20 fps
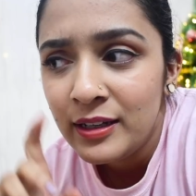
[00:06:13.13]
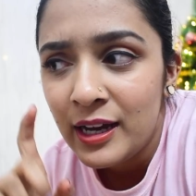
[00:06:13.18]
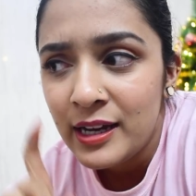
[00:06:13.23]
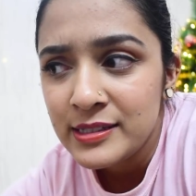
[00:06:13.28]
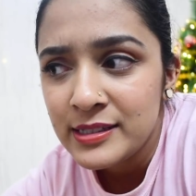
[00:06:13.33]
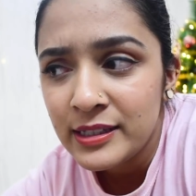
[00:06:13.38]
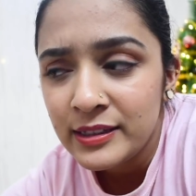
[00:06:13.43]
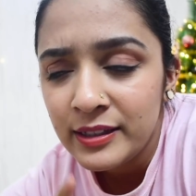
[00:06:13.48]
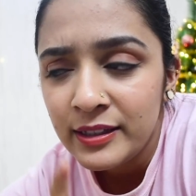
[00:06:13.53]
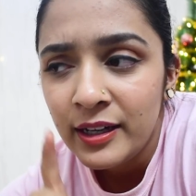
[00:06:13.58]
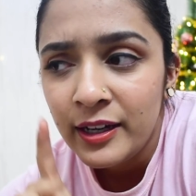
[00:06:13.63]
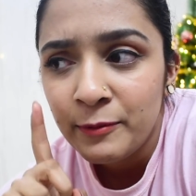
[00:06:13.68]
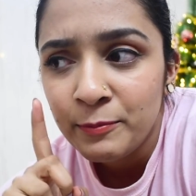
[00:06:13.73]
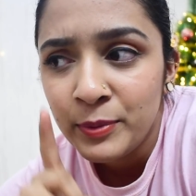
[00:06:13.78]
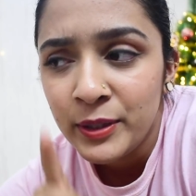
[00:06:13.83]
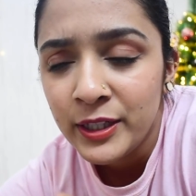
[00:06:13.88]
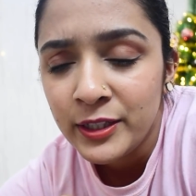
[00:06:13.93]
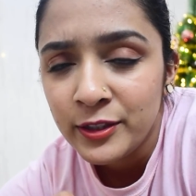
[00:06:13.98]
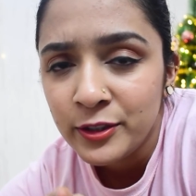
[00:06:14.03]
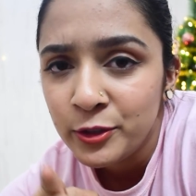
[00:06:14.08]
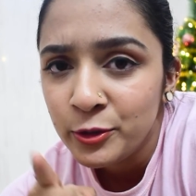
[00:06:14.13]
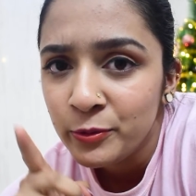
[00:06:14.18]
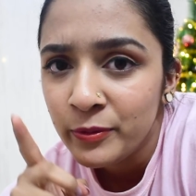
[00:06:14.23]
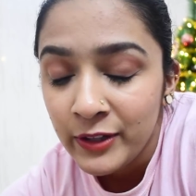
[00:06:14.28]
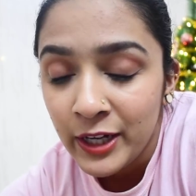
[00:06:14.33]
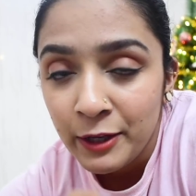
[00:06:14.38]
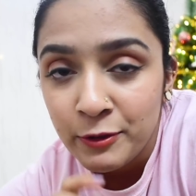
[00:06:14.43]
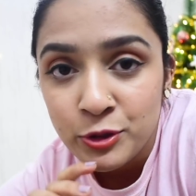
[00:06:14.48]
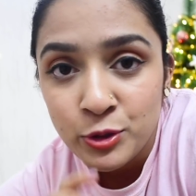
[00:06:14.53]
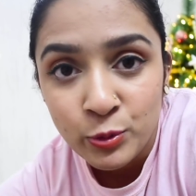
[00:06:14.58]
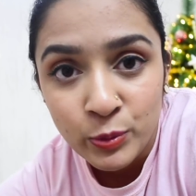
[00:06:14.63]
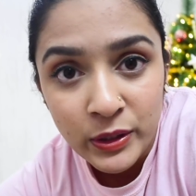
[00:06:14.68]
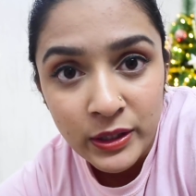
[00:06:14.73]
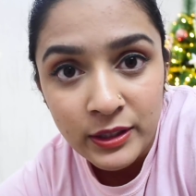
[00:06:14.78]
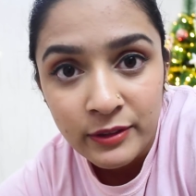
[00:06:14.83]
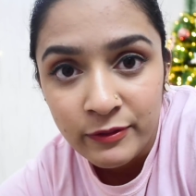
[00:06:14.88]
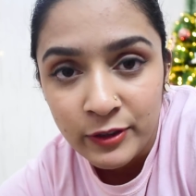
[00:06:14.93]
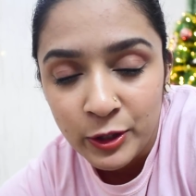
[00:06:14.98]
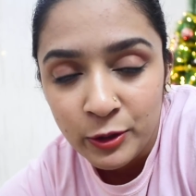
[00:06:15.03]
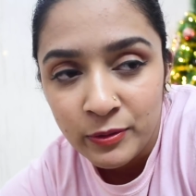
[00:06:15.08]
Last I think I updated you when I was shooting
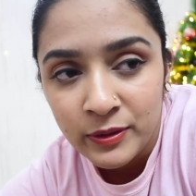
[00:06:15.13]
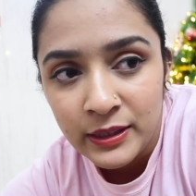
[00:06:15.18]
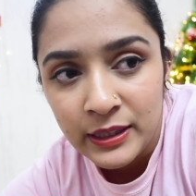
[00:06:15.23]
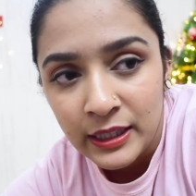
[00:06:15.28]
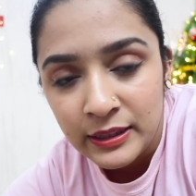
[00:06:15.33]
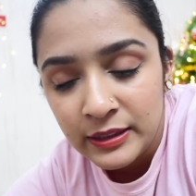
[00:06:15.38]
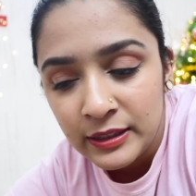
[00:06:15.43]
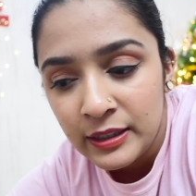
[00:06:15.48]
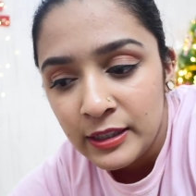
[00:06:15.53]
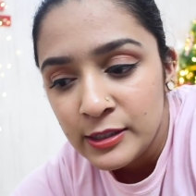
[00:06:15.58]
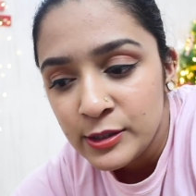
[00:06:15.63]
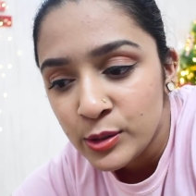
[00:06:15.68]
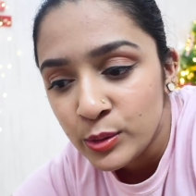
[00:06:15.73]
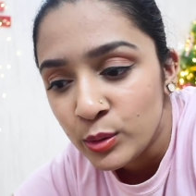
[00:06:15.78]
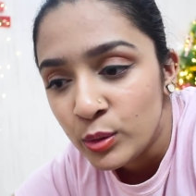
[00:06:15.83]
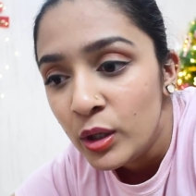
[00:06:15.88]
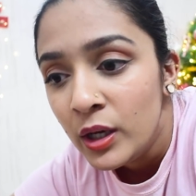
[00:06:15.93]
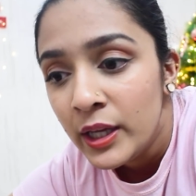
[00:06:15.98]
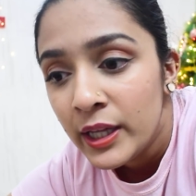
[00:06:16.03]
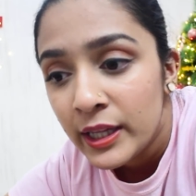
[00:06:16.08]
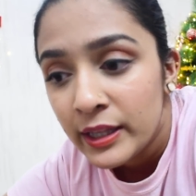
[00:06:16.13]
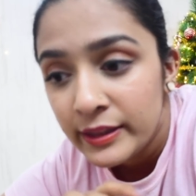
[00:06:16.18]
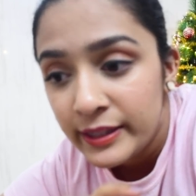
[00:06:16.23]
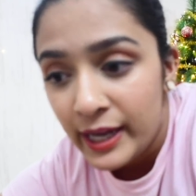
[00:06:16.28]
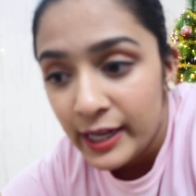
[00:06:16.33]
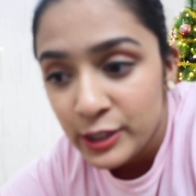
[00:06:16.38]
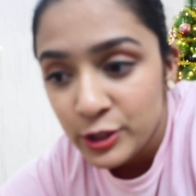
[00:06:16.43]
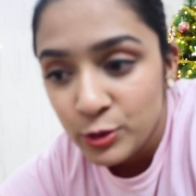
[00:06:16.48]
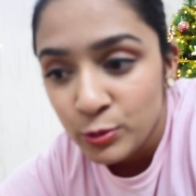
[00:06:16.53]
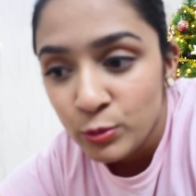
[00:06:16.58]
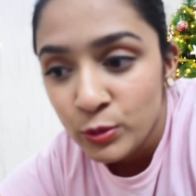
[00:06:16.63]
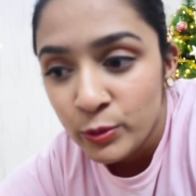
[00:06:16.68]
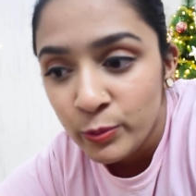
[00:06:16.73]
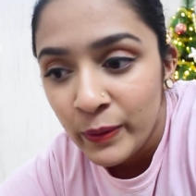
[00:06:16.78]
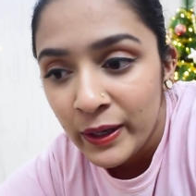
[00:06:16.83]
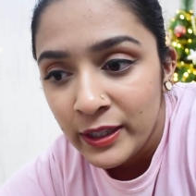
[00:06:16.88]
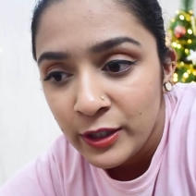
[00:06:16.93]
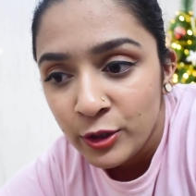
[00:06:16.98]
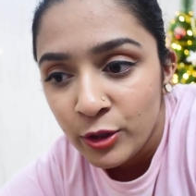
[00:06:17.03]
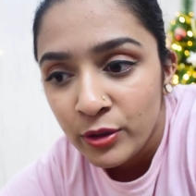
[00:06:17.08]
the video with Latika. So that shoot
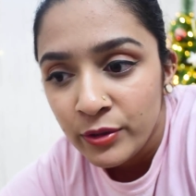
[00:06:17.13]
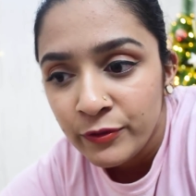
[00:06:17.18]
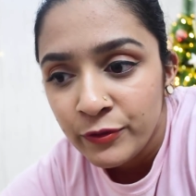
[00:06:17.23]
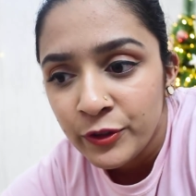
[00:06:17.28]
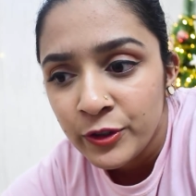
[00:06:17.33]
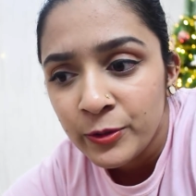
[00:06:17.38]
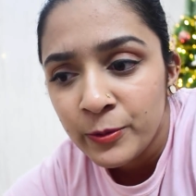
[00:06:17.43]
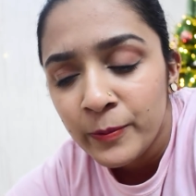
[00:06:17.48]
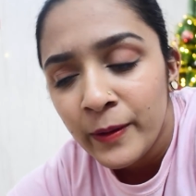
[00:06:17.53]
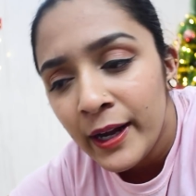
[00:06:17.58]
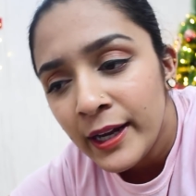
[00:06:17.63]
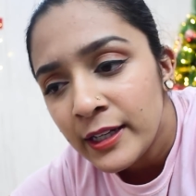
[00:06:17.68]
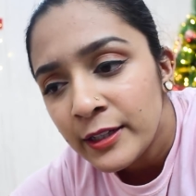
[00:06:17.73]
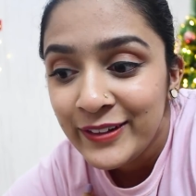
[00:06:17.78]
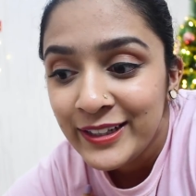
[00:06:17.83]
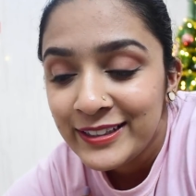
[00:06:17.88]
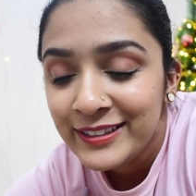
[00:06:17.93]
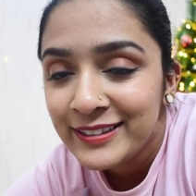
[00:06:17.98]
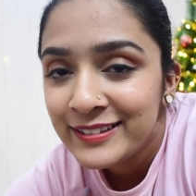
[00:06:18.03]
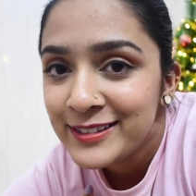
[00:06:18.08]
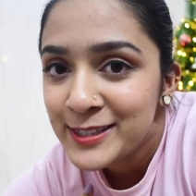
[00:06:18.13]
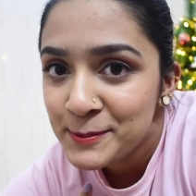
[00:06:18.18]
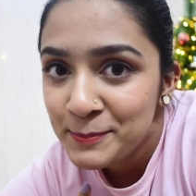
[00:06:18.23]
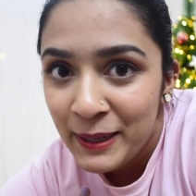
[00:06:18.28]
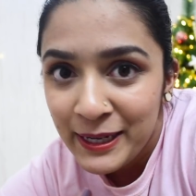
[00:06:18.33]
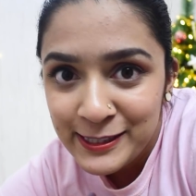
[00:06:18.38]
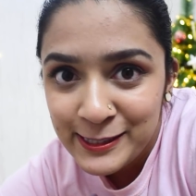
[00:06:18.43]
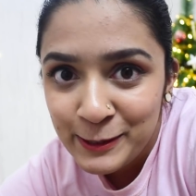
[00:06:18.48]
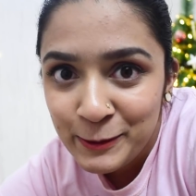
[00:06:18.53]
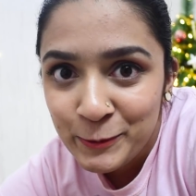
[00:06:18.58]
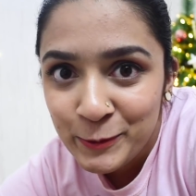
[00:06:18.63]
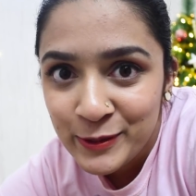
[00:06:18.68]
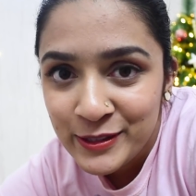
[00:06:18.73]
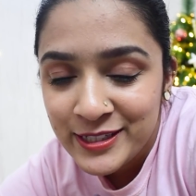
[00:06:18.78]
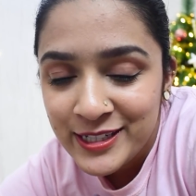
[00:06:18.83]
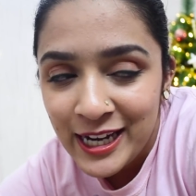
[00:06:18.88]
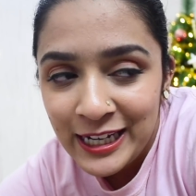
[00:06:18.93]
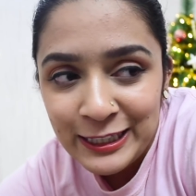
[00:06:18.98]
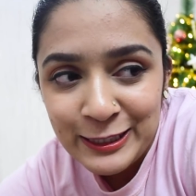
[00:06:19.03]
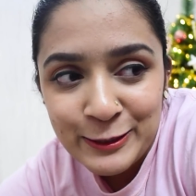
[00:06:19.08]
went on for a while. We did spicy noodle
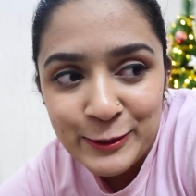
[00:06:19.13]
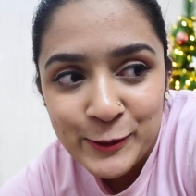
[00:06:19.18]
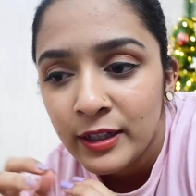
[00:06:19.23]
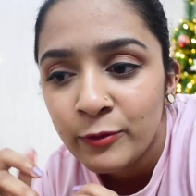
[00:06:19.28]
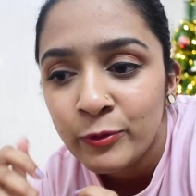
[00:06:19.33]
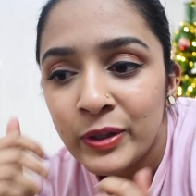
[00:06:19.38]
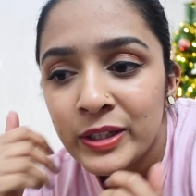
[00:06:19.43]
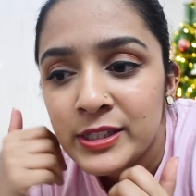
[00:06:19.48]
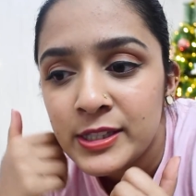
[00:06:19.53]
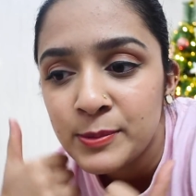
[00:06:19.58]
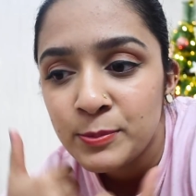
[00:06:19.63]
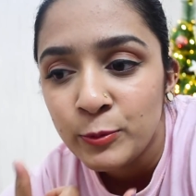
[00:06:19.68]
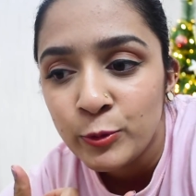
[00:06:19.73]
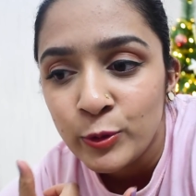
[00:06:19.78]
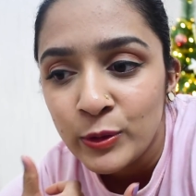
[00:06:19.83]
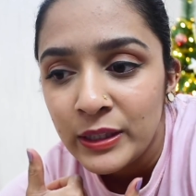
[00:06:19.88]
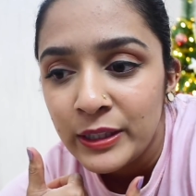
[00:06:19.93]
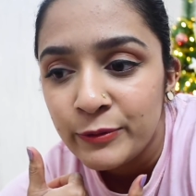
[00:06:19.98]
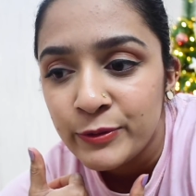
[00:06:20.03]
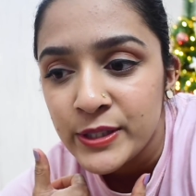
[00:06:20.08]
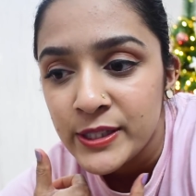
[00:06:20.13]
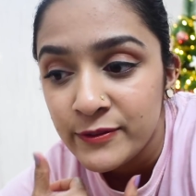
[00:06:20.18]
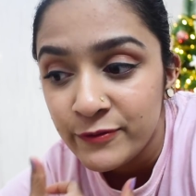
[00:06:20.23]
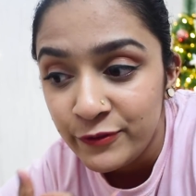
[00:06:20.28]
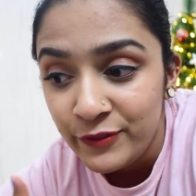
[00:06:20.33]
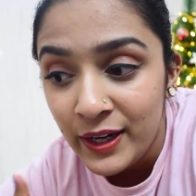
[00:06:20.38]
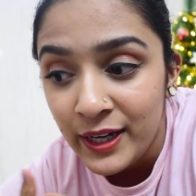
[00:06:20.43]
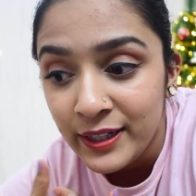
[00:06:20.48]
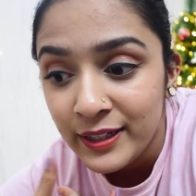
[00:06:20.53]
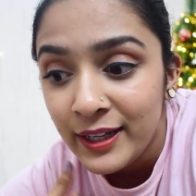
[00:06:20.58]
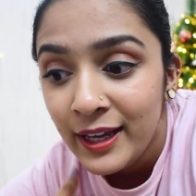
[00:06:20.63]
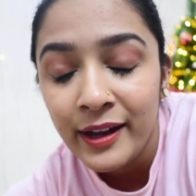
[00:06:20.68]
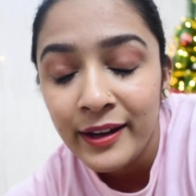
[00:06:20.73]
challenge. It went smoothly, it was fun.